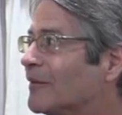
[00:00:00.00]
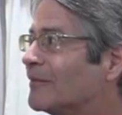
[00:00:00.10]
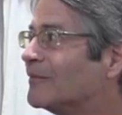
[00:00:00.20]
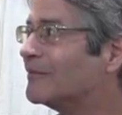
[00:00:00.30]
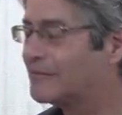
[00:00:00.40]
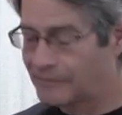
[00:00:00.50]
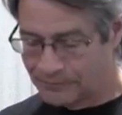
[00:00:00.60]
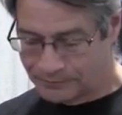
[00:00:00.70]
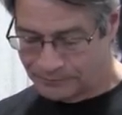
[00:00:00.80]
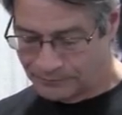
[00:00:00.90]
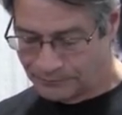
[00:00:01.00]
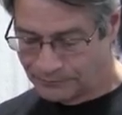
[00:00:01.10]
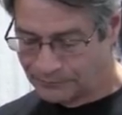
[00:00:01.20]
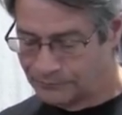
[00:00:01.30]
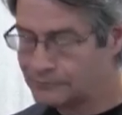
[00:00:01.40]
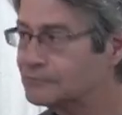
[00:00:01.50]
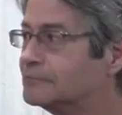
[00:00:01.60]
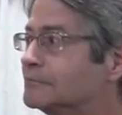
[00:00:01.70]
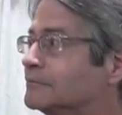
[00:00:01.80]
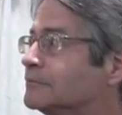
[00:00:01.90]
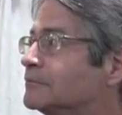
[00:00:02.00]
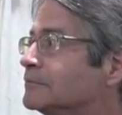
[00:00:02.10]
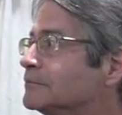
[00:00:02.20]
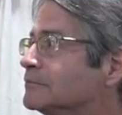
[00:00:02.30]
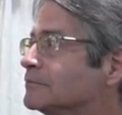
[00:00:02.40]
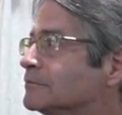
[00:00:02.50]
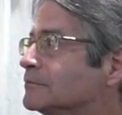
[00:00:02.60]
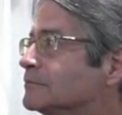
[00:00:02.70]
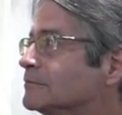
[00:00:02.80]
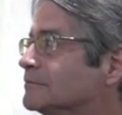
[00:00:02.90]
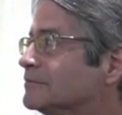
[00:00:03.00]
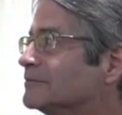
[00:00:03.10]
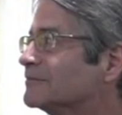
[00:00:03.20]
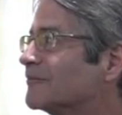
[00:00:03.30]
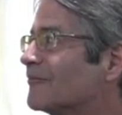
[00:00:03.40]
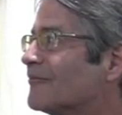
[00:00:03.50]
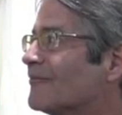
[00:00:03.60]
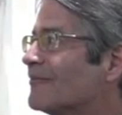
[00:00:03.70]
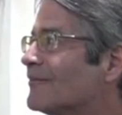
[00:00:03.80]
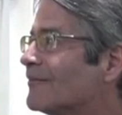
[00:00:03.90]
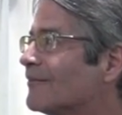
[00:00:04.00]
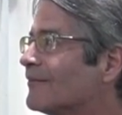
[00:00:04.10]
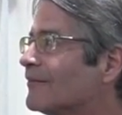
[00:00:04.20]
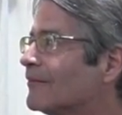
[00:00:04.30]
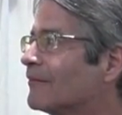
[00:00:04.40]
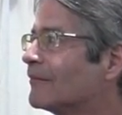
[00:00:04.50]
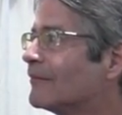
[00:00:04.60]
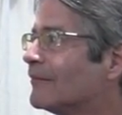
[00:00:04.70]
[no speech]